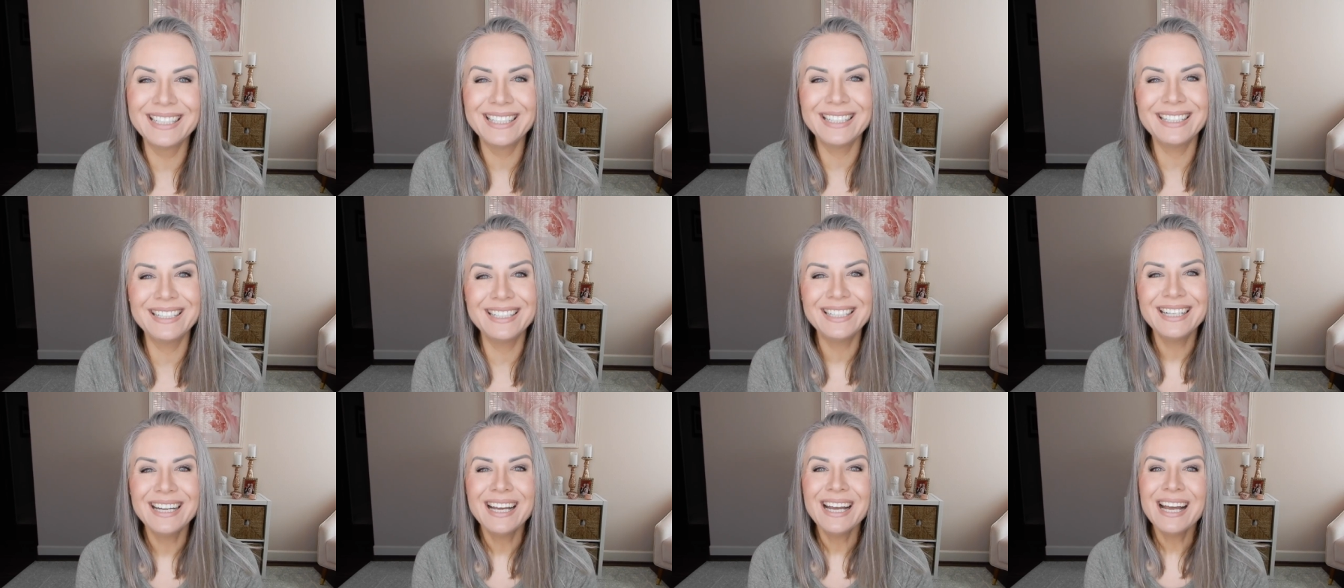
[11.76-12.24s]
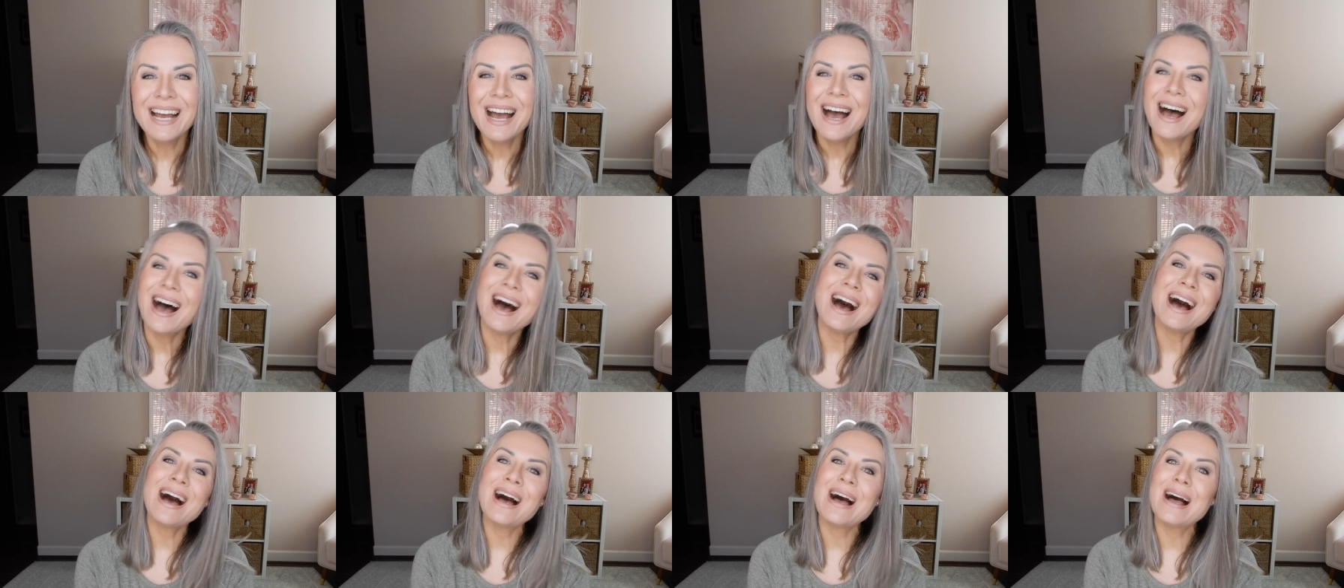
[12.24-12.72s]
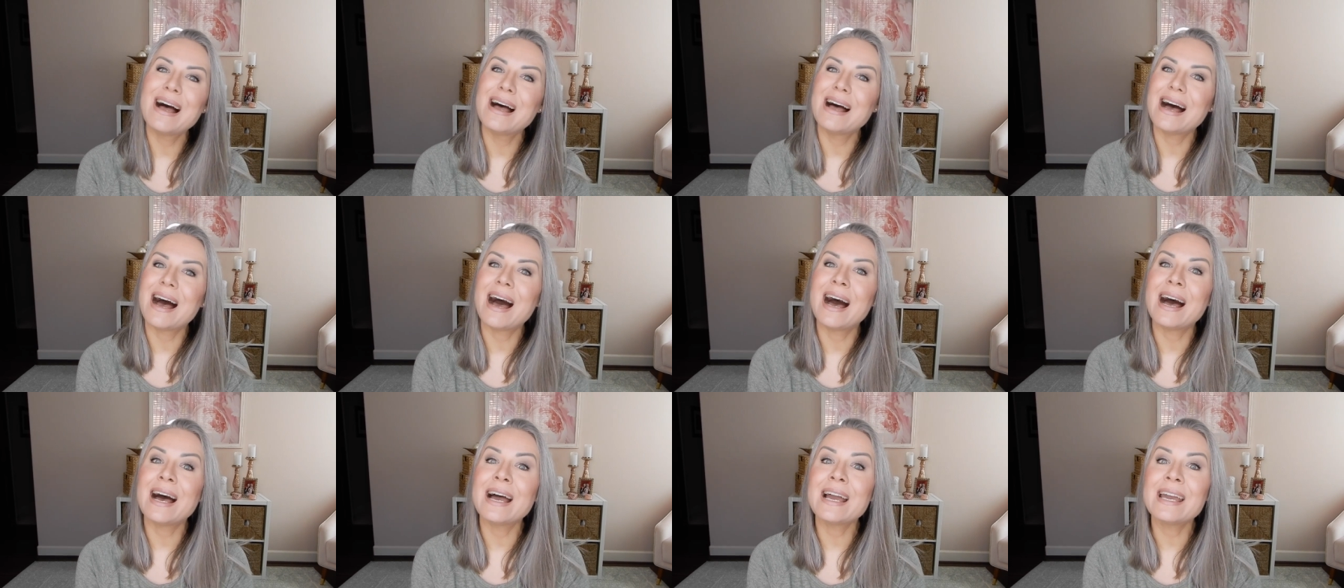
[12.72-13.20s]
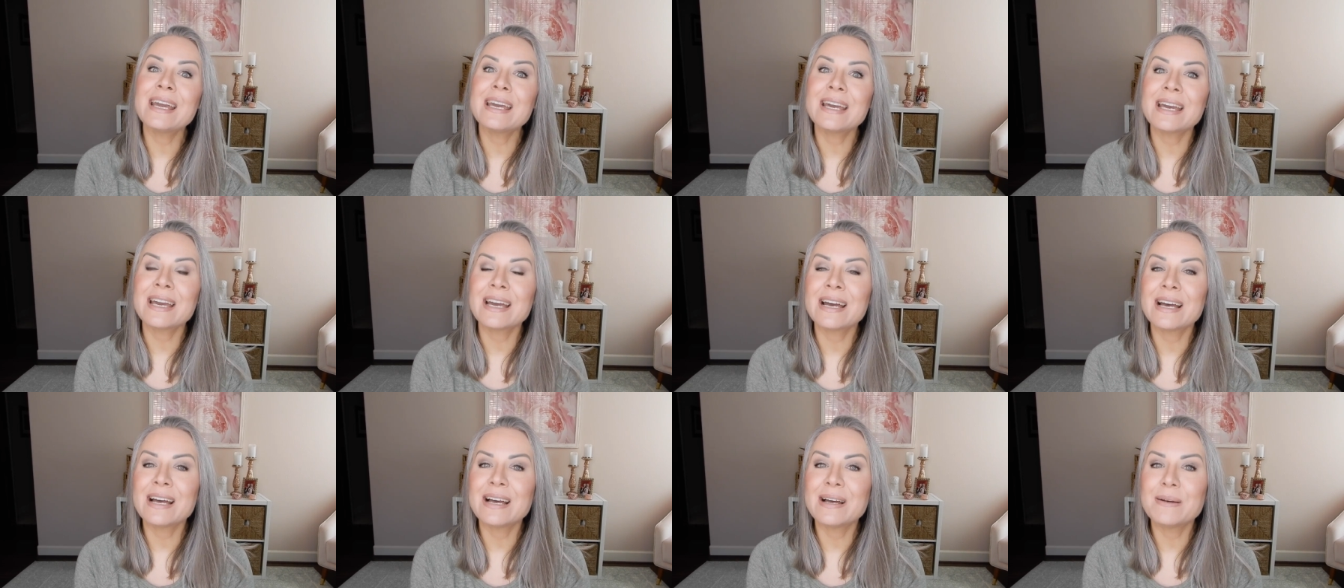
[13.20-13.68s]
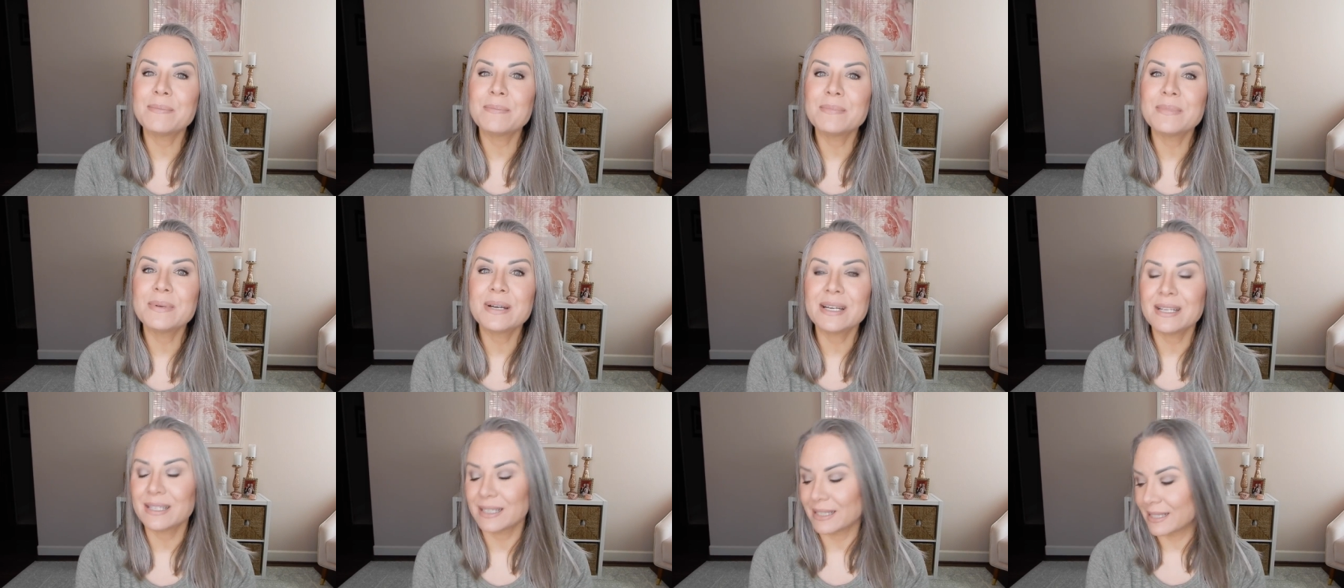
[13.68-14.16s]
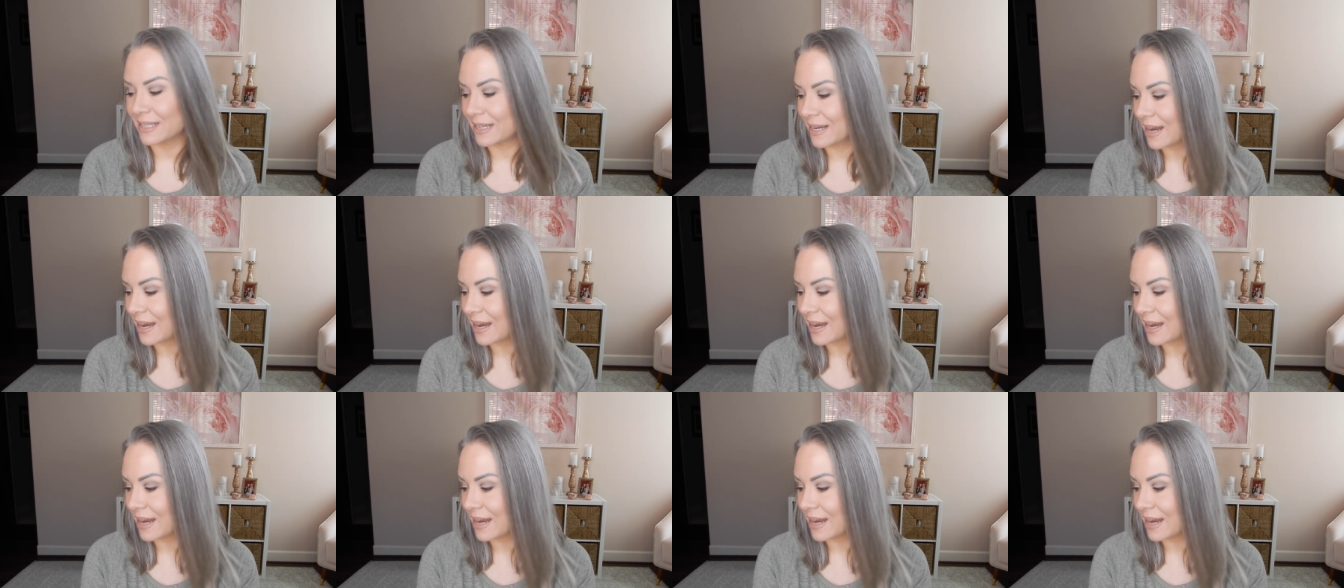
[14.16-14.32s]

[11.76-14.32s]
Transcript: uh, I am